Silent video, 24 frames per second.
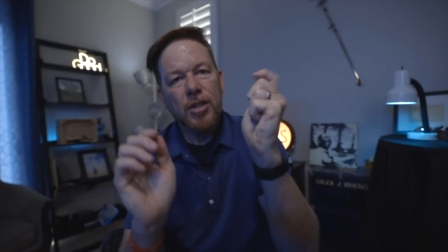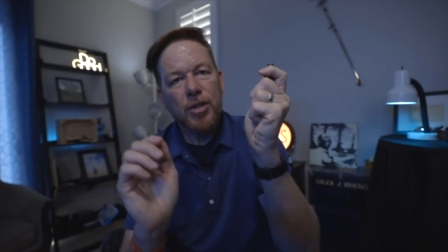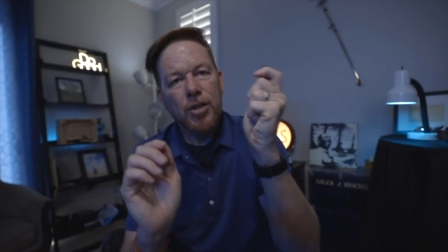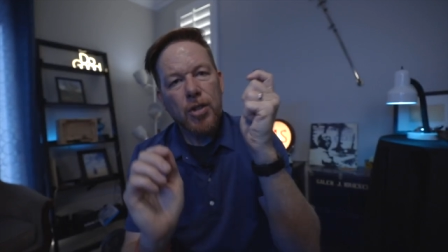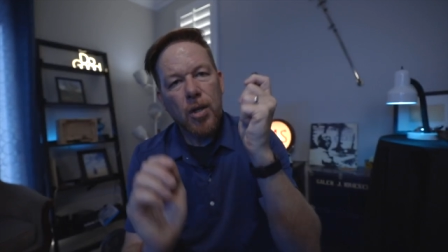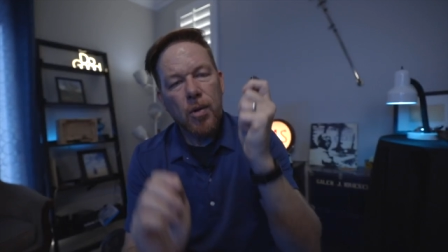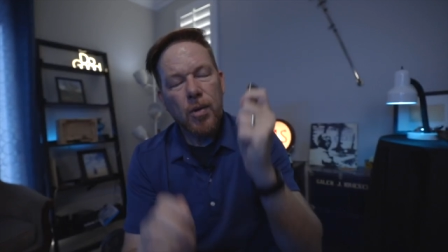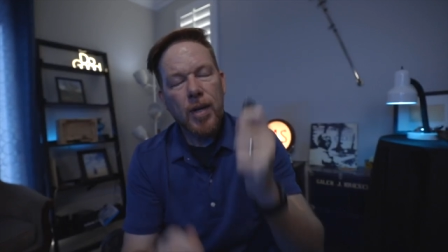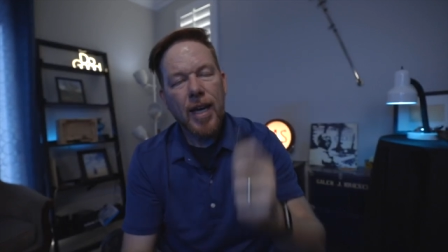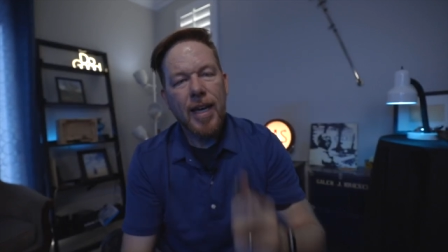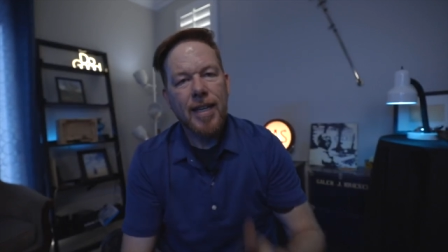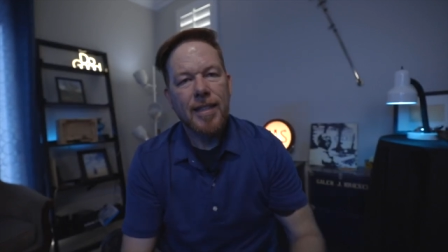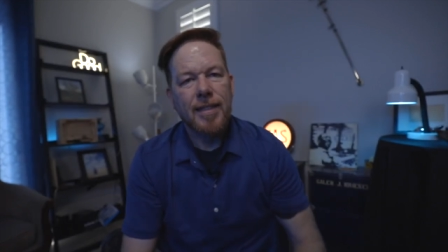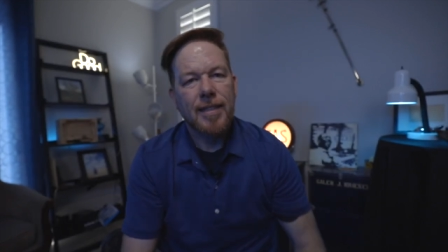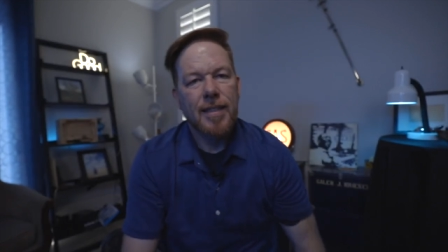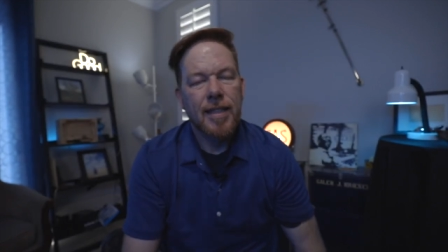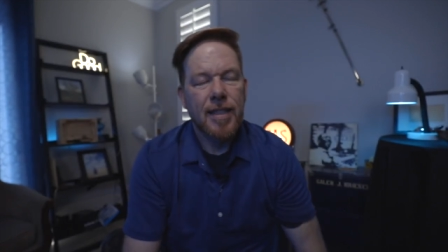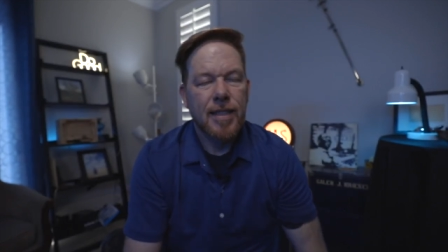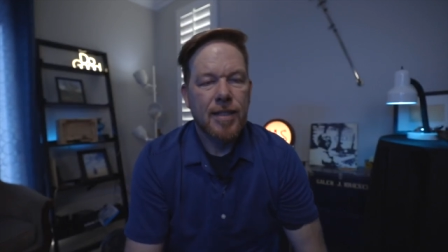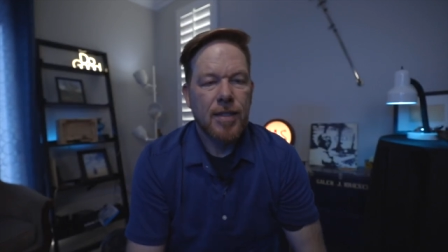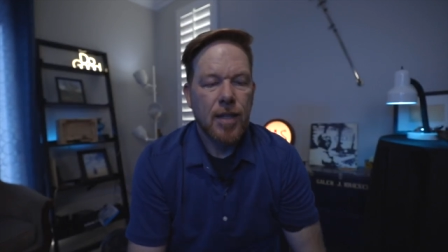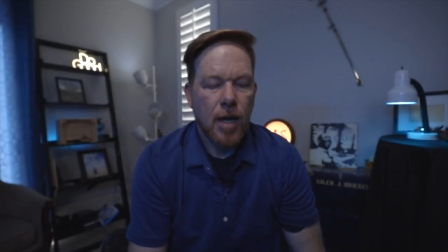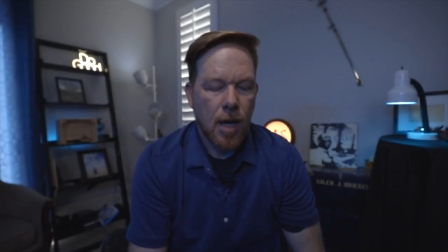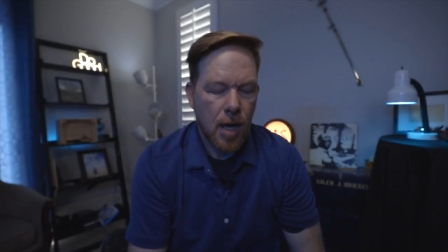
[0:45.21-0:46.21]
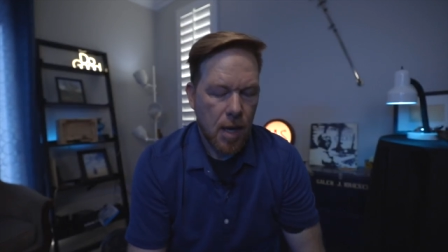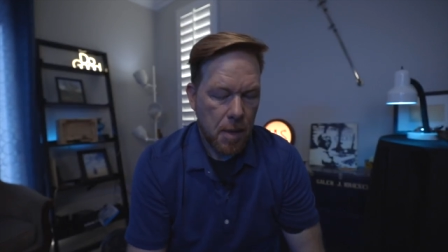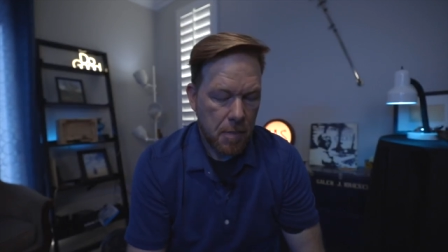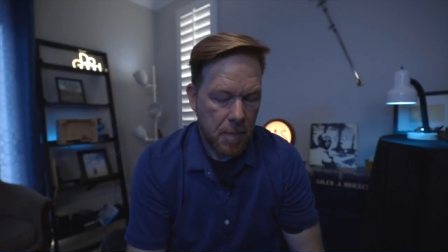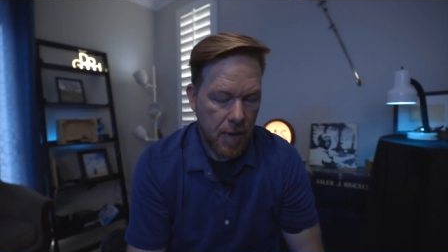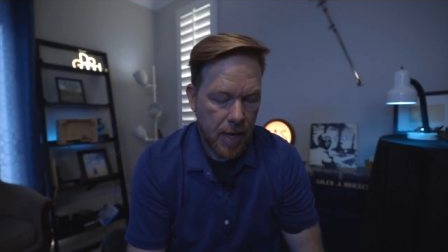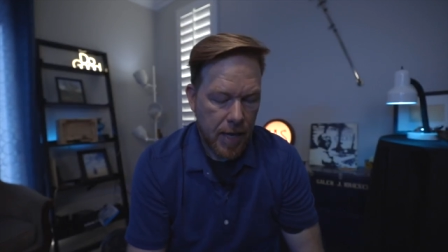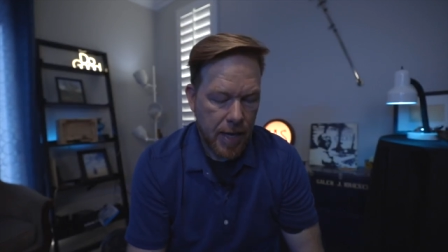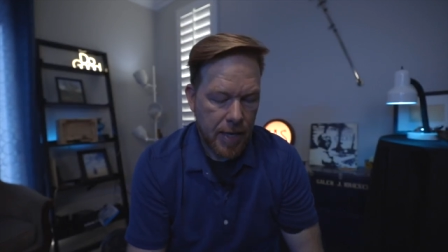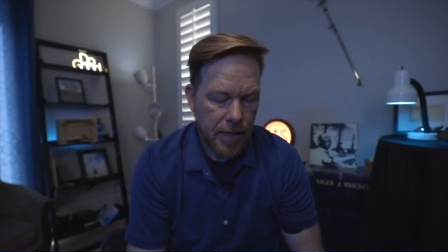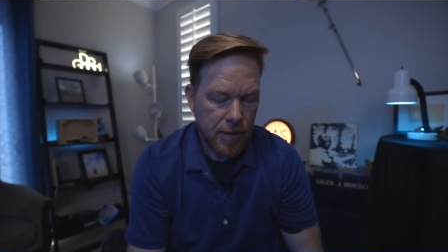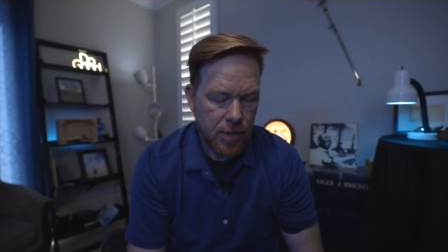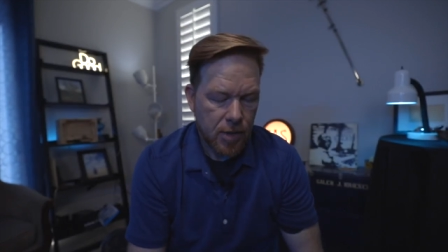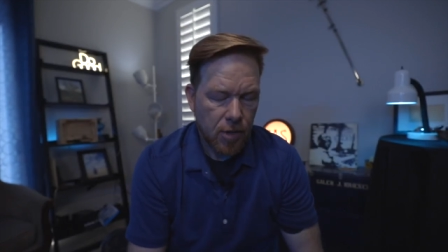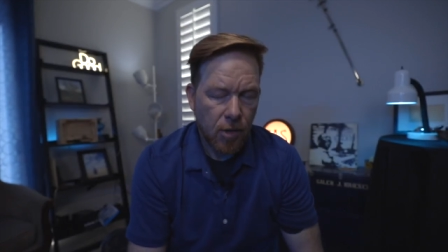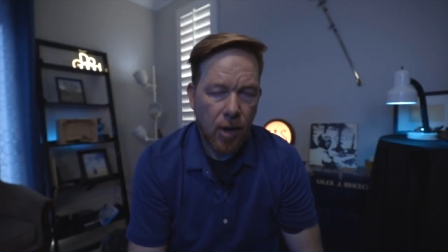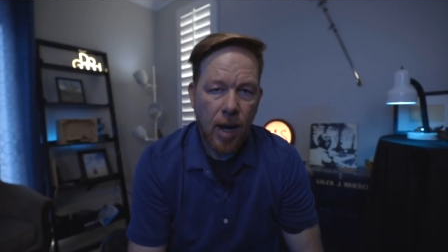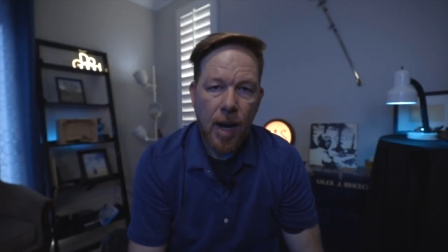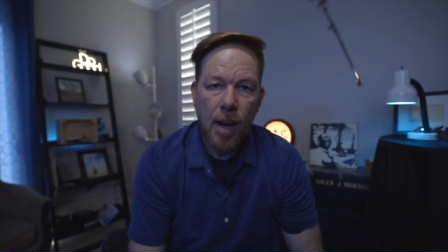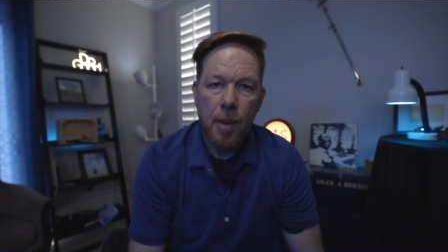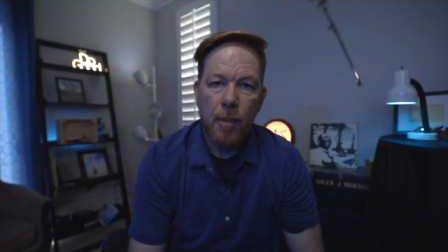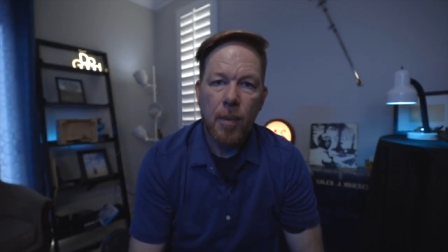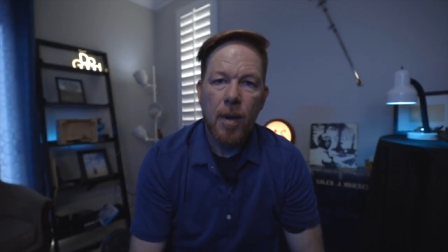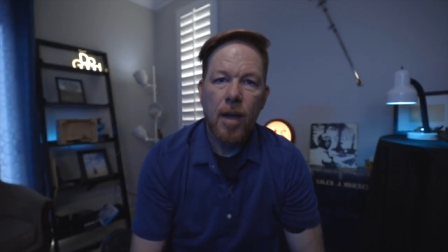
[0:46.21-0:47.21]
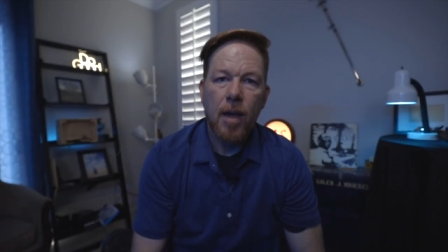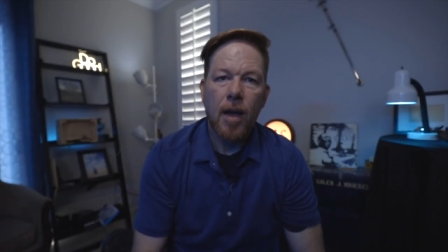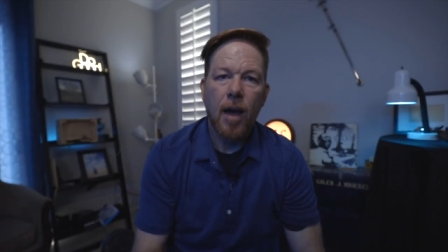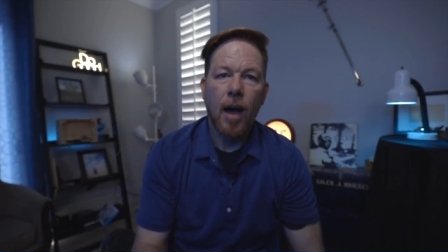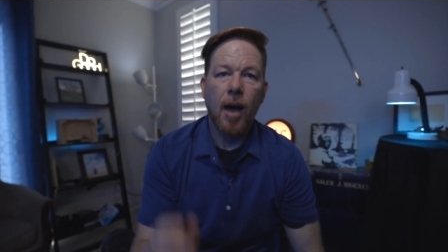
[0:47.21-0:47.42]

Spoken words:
to showcase this on my Instagram